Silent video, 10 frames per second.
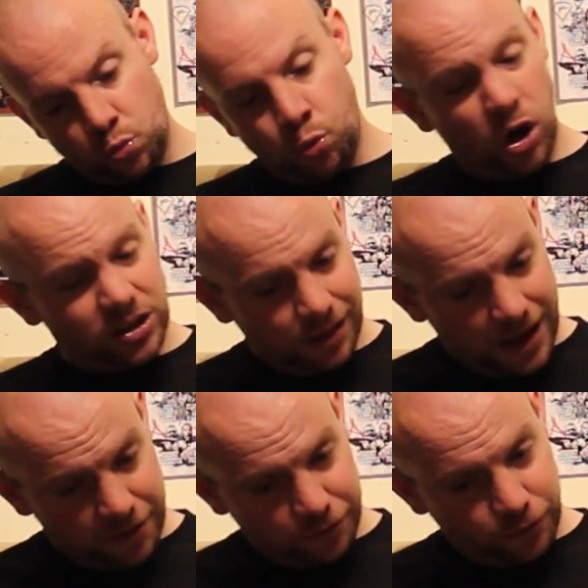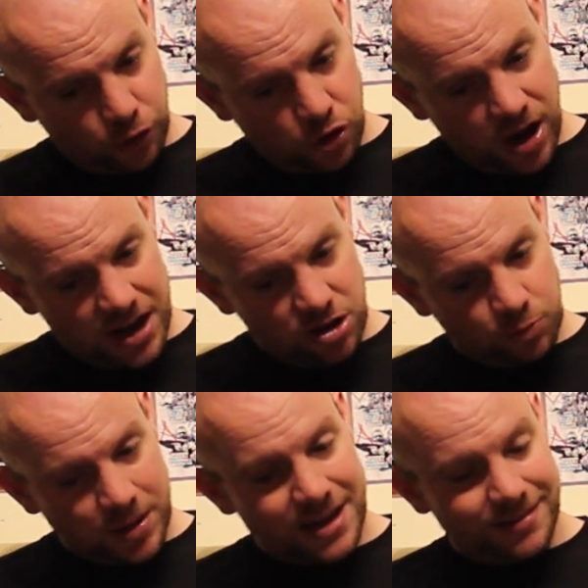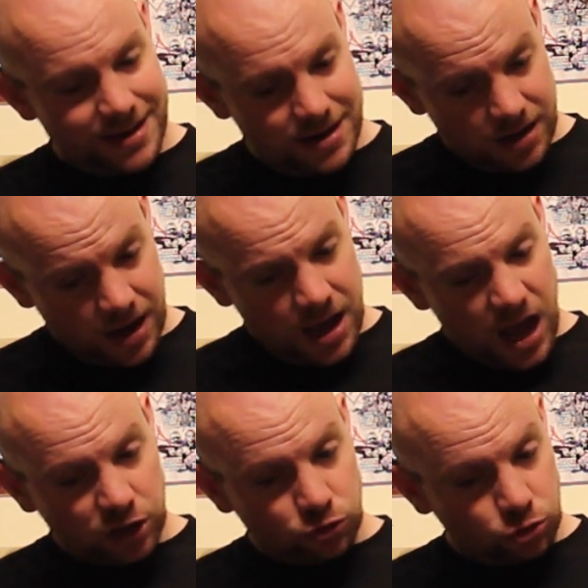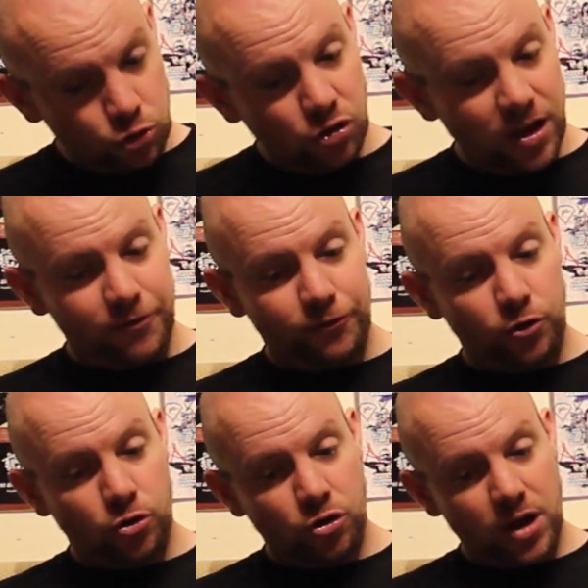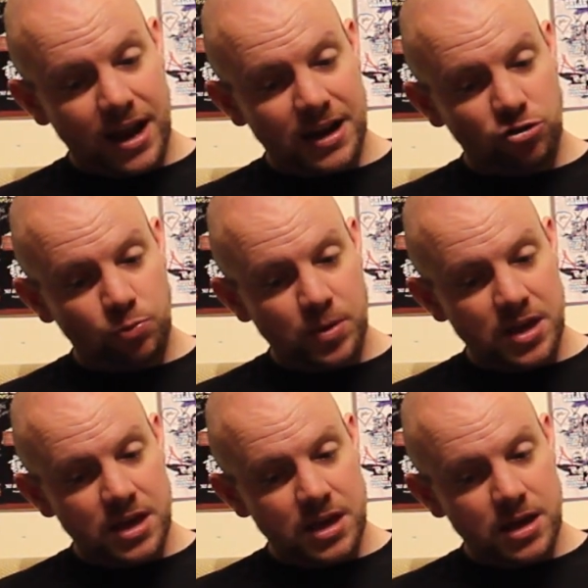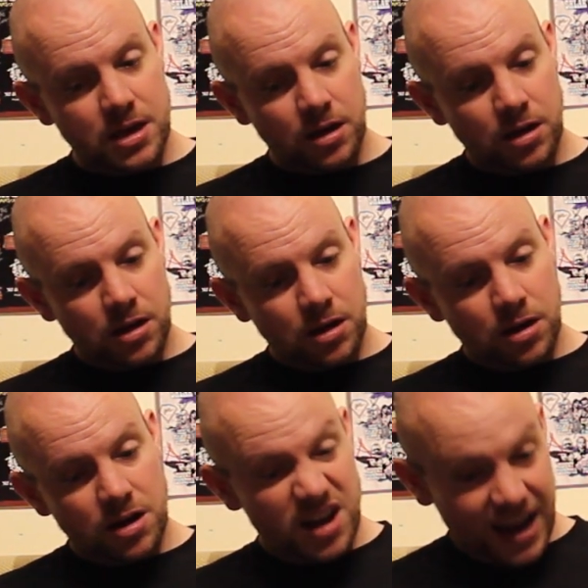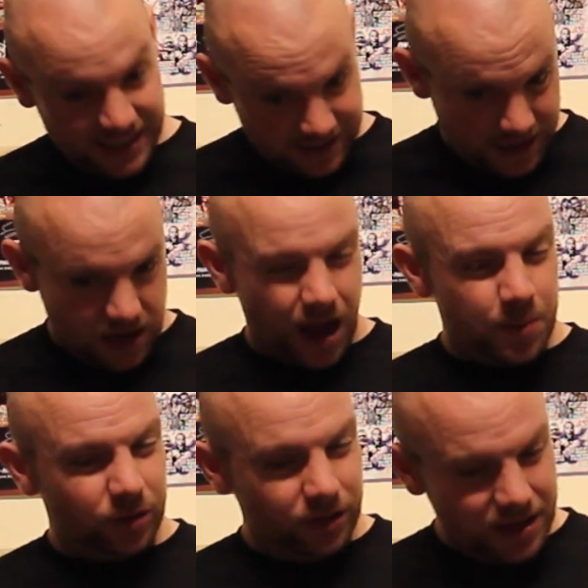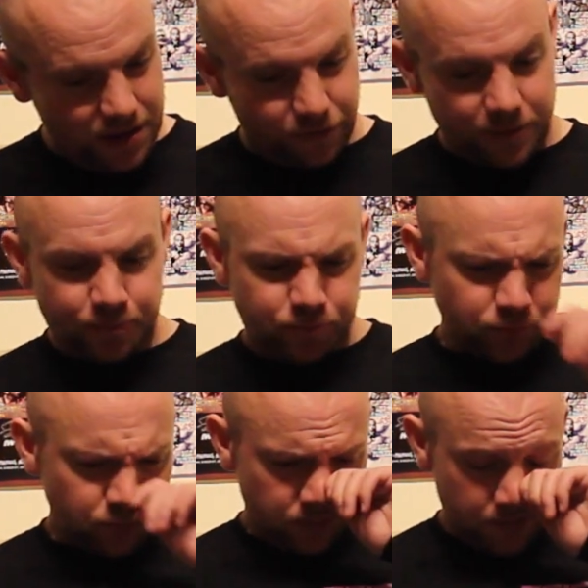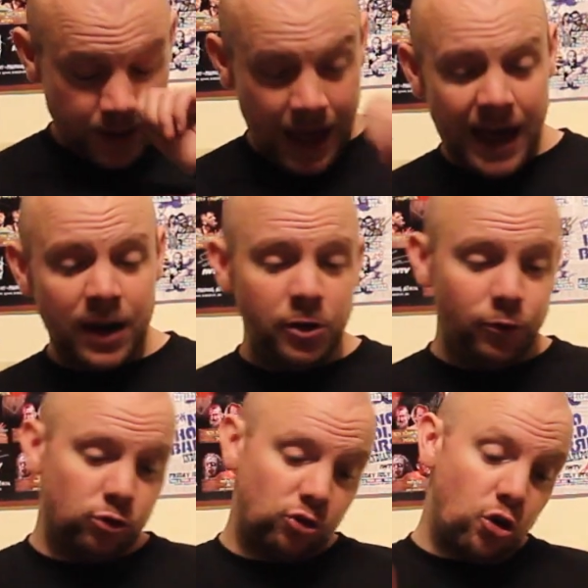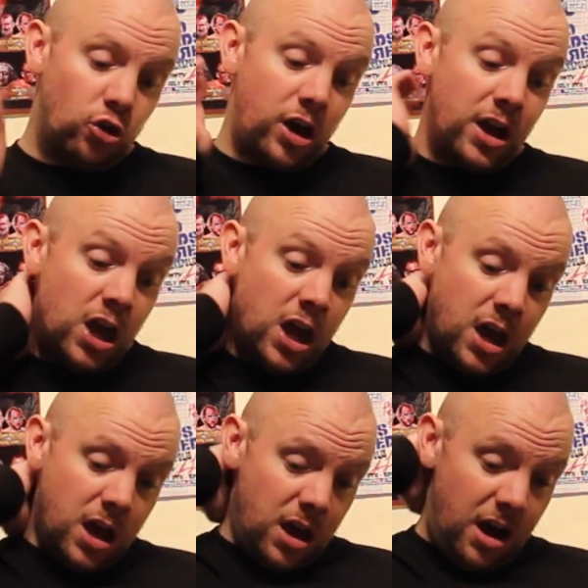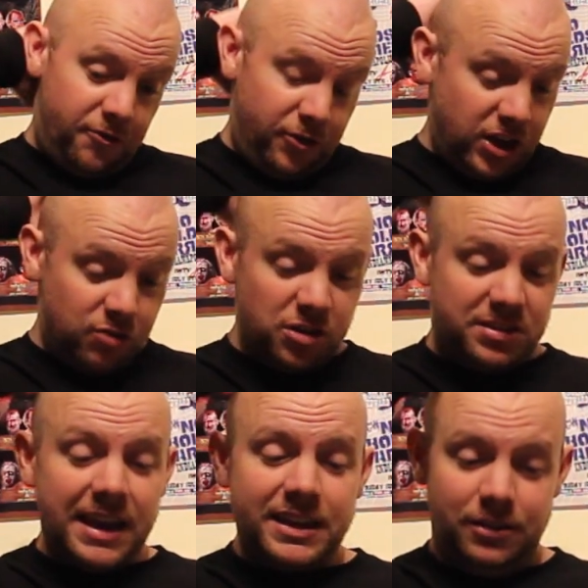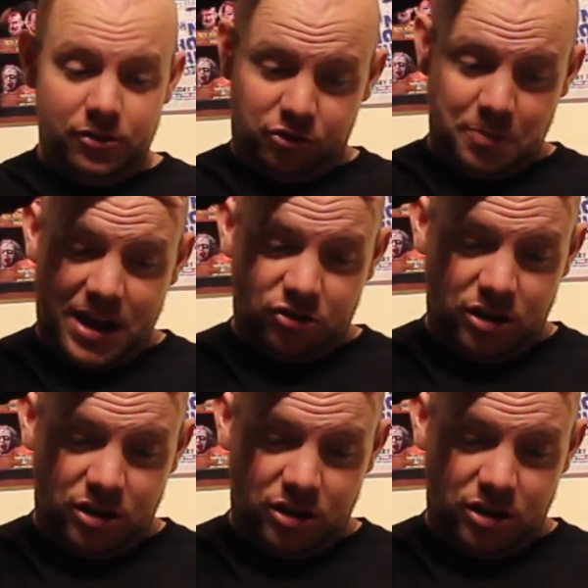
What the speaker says: 1 left for NHB 18 and 2 left for NHB 19, I believe. And we've also got a fucking ridiculous match